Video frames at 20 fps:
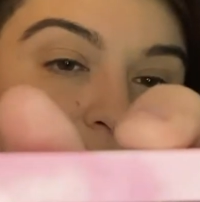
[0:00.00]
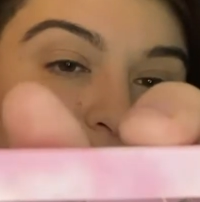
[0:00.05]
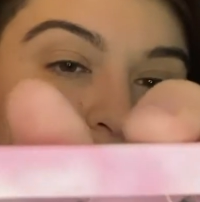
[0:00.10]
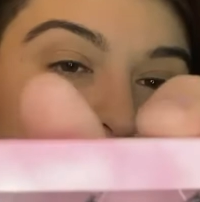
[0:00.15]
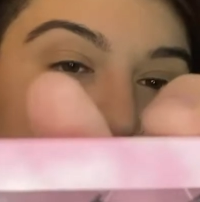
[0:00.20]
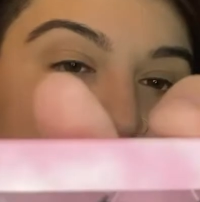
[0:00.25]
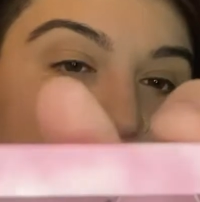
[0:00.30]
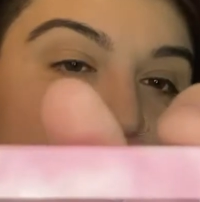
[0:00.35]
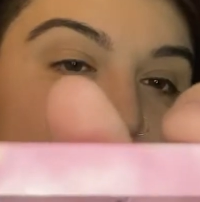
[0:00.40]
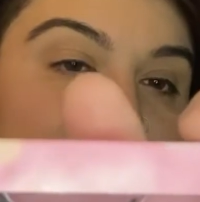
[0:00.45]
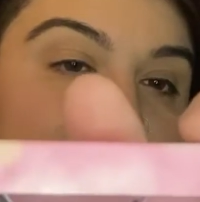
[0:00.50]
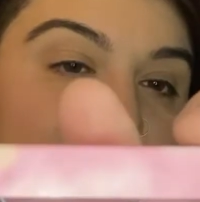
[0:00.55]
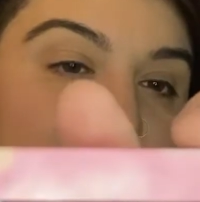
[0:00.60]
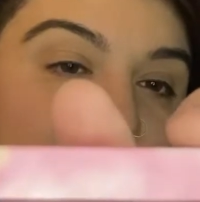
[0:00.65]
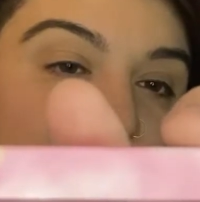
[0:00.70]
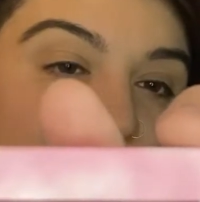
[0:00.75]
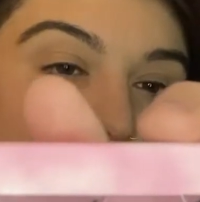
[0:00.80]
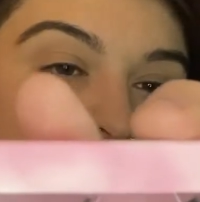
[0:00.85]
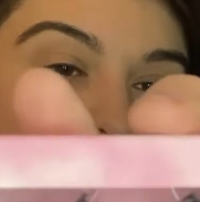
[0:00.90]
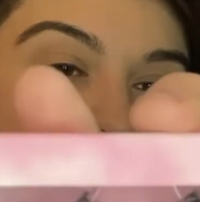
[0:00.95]

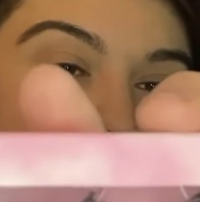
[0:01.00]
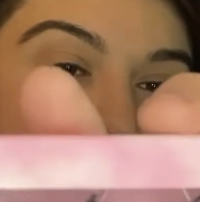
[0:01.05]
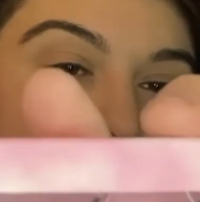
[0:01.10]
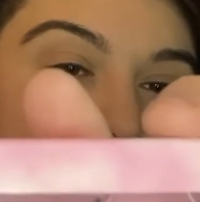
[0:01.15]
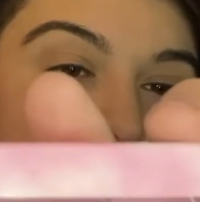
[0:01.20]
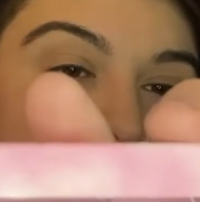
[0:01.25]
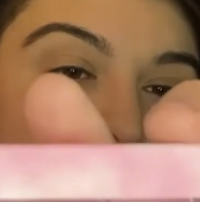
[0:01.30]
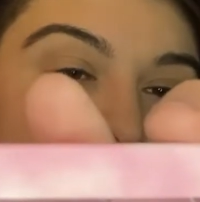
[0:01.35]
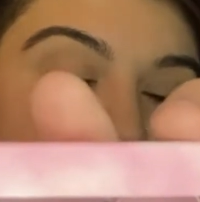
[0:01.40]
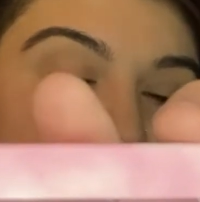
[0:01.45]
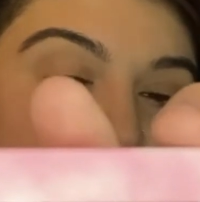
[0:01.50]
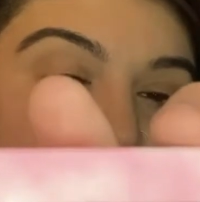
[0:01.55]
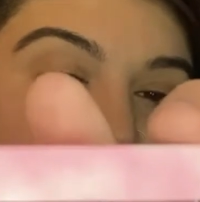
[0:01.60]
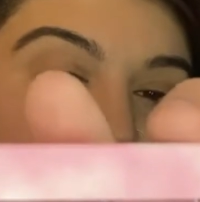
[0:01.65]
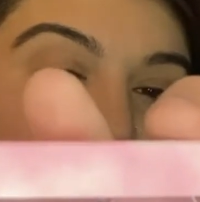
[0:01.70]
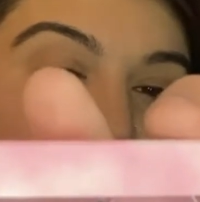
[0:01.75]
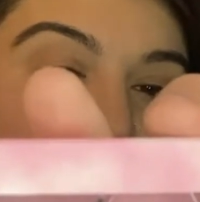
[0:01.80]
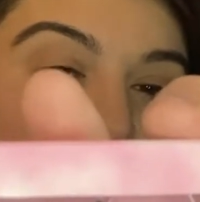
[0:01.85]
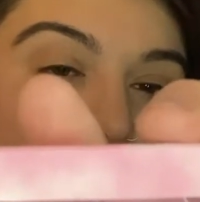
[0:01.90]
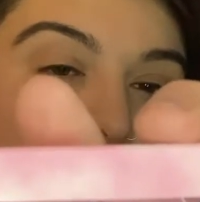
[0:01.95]
dramatic
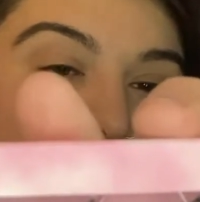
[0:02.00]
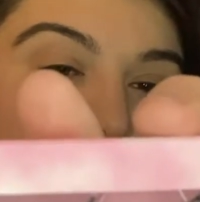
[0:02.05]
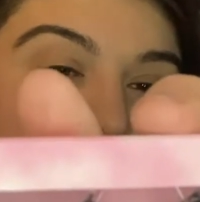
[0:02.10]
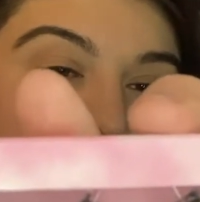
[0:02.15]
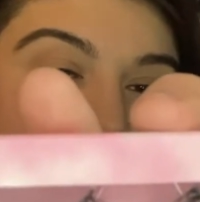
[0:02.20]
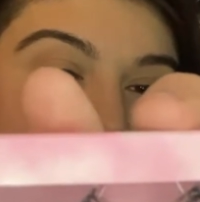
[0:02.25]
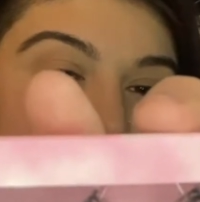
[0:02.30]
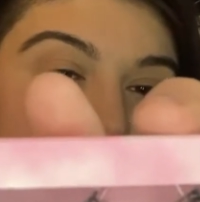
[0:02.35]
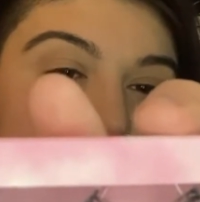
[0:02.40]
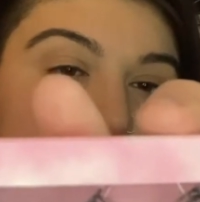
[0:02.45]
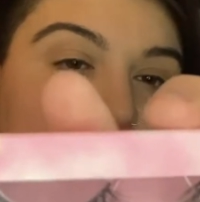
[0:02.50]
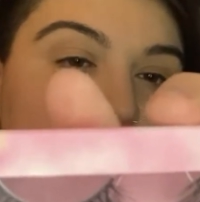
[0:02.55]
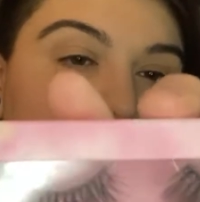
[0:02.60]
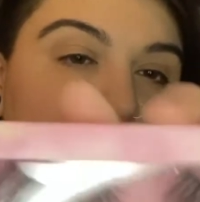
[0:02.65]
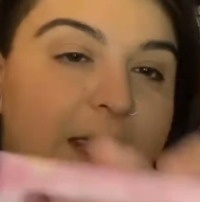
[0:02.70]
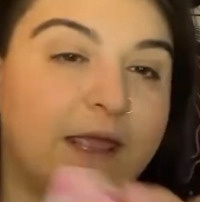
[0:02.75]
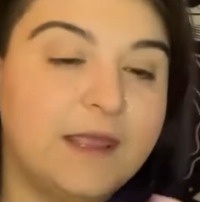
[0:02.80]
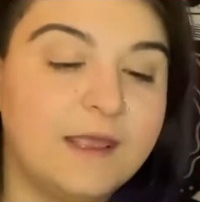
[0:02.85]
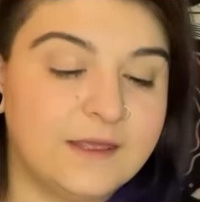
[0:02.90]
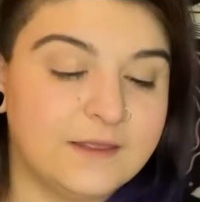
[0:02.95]
lengthwise,
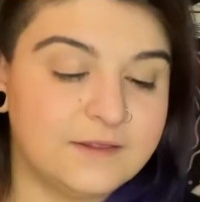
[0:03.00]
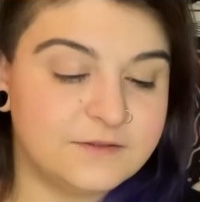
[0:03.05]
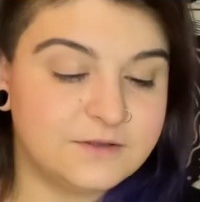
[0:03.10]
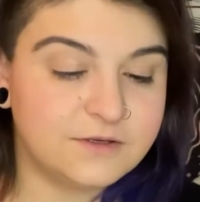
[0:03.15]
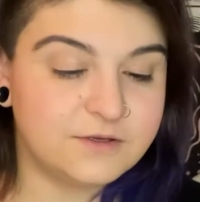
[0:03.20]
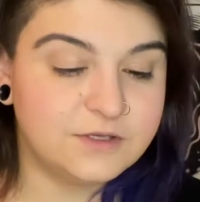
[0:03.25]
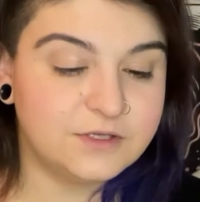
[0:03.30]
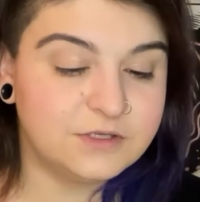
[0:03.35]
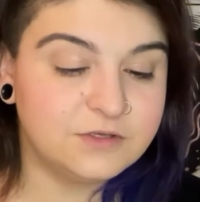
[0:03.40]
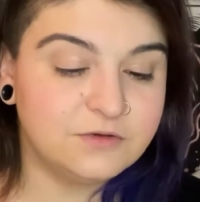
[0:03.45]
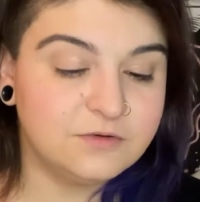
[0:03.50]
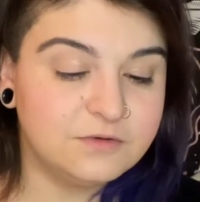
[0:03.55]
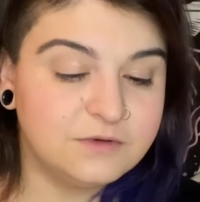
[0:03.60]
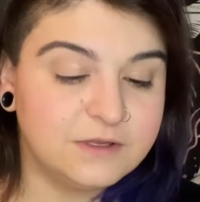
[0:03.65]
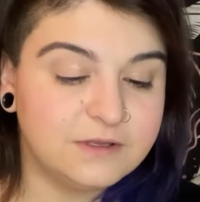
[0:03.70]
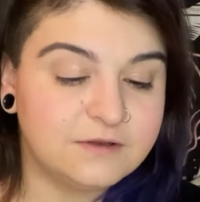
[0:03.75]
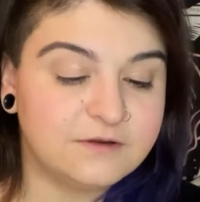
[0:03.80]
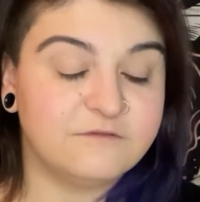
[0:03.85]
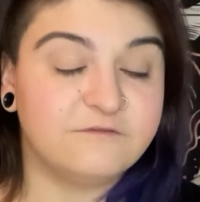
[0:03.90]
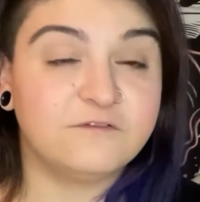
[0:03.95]
and they're cute
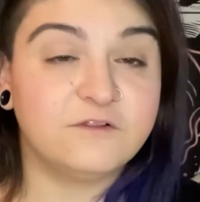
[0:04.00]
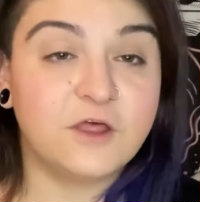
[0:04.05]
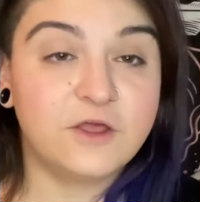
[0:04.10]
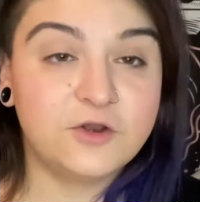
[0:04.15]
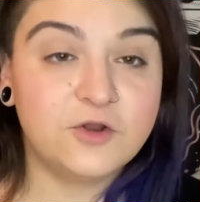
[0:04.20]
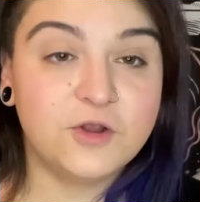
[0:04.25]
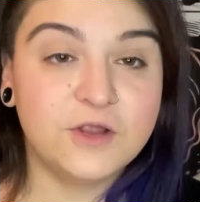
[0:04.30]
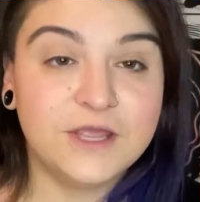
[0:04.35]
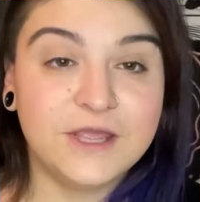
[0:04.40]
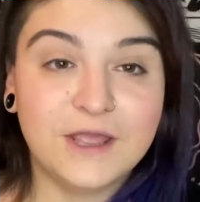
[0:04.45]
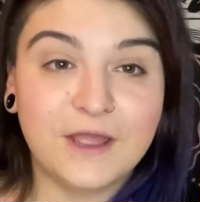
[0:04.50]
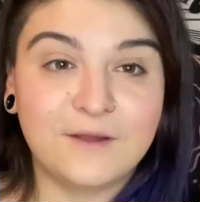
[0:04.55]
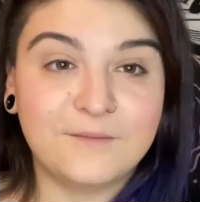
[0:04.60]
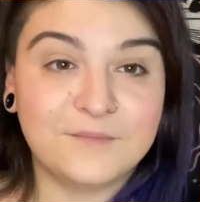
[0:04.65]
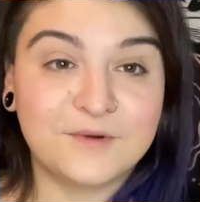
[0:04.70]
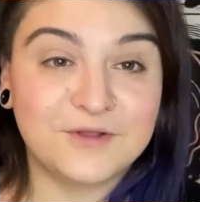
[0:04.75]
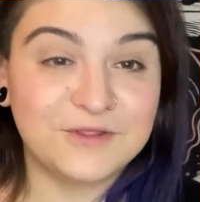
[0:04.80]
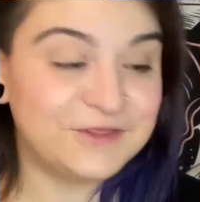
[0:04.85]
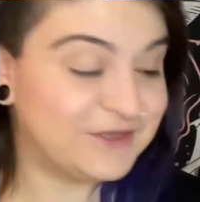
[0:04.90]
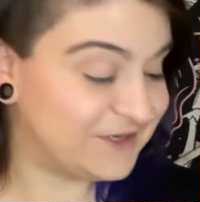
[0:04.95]
and fluttery. I'm
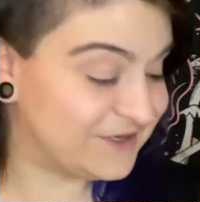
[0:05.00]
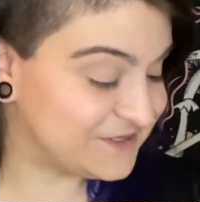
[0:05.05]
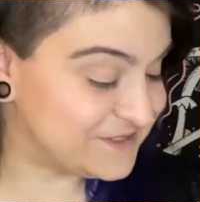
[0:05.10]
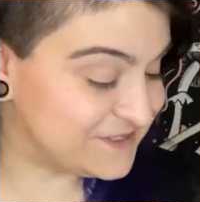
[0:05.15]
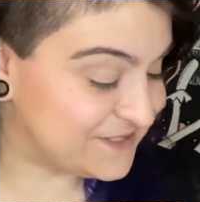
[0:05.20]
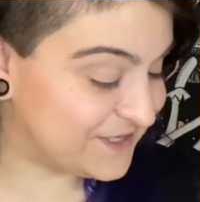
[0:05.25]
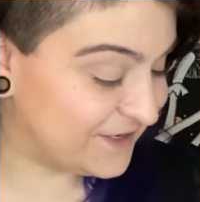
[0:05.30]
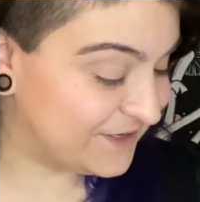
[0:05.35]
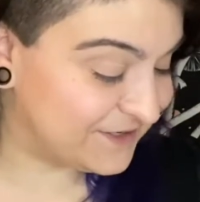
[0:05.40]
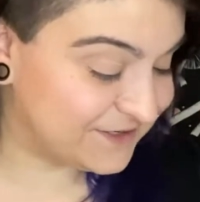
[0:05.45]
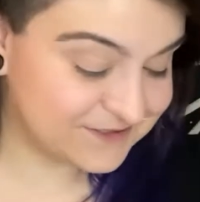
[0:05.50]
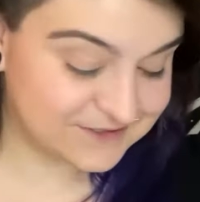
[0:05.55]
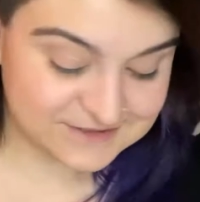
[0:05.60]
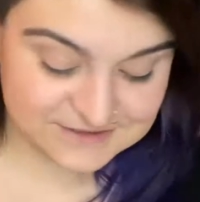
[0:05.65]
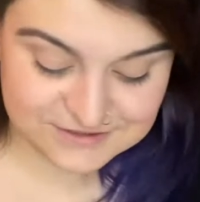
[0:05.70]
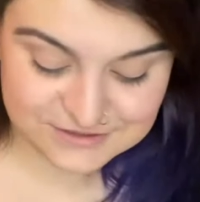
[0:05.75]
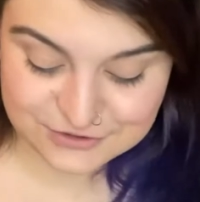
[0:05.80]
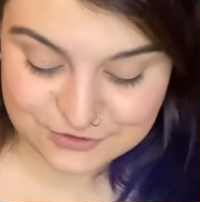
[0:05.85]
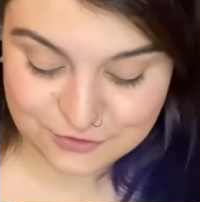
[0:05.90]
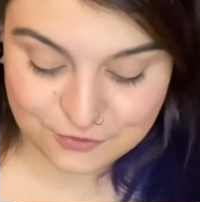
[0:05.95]
really excited
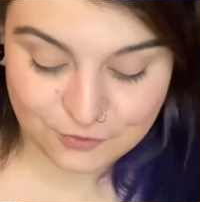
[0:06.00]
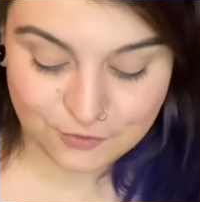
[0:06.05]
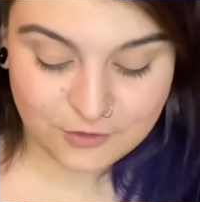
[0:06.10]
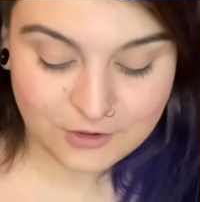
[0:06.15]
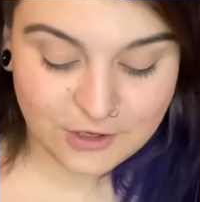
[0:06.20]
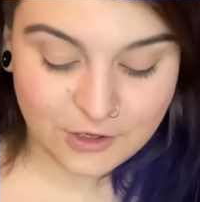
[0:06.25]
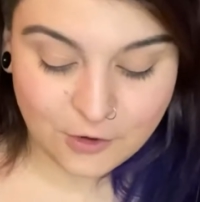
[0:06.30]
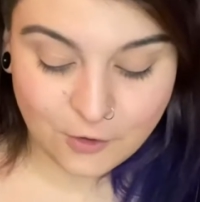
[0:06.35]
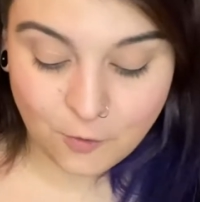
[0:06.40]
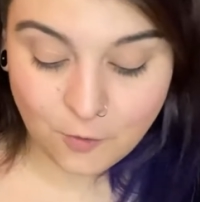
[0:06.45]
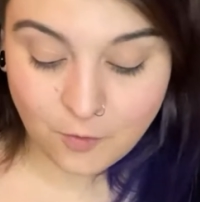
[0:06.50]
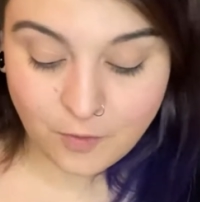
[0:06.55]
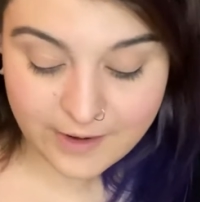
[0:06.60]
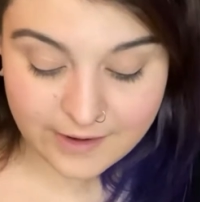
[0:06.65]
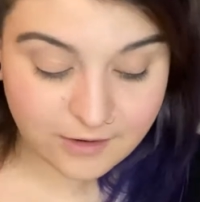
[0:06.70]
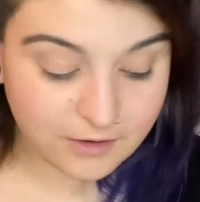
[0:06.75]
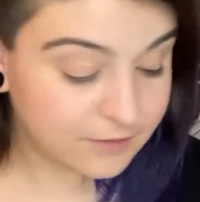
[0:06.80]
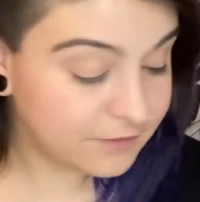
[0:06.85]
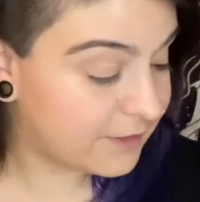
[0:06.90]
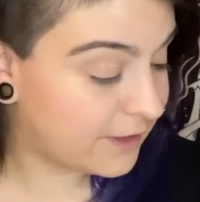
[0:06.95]
to
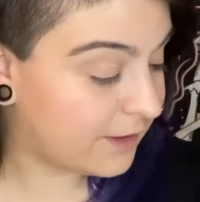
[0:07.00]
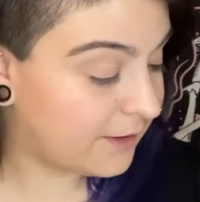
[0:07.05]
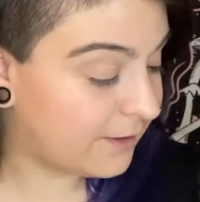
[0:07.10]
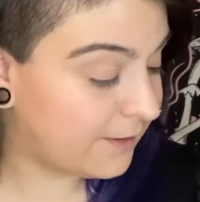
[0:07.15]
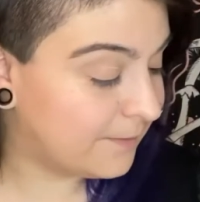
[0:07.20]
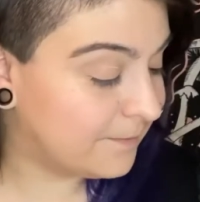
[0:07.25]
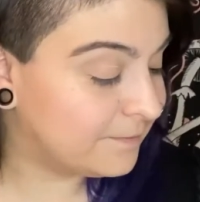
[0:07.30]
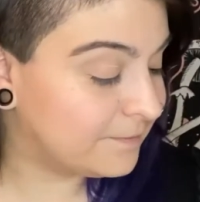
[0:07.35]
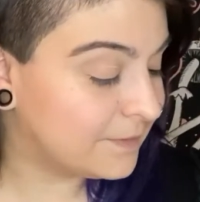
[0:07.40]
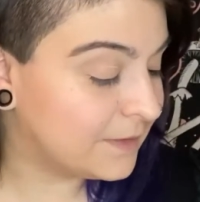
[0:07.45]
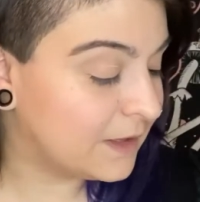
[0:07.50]
wear them.